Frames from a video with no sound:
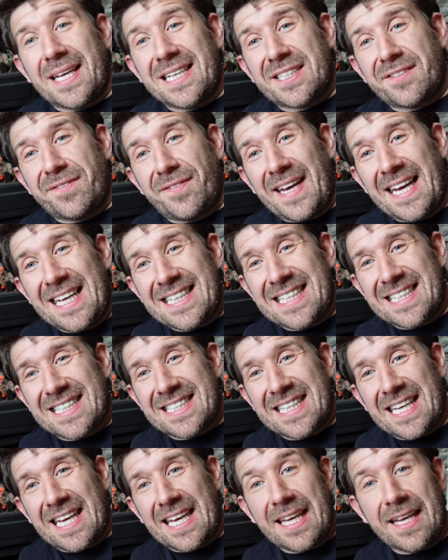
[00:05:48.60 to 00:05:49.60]
it's fair to
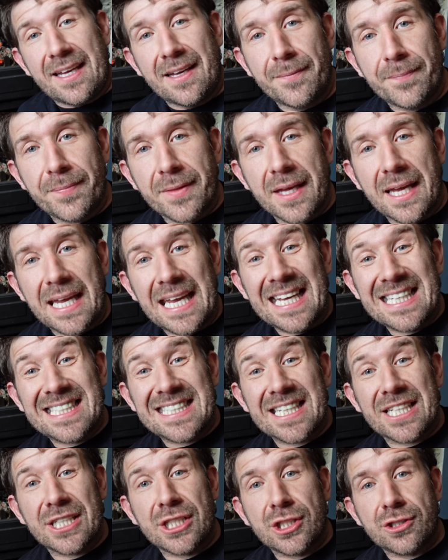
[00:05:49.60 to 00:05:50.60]
say
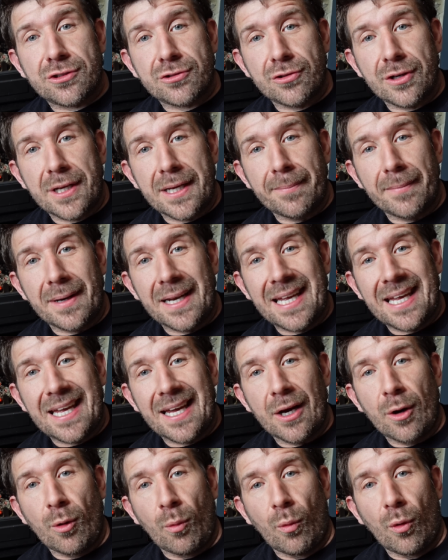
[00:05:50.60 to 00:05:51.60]
it's extremely
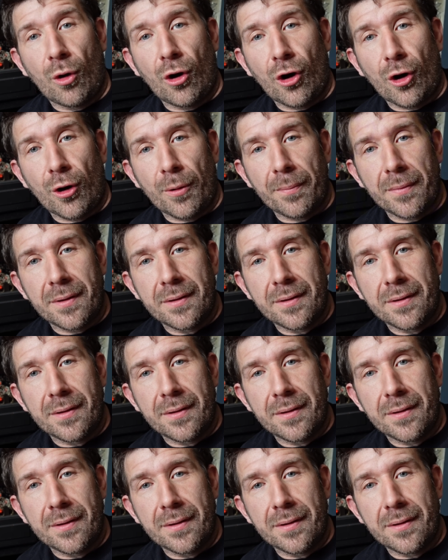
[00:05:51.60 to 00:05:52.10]
warm.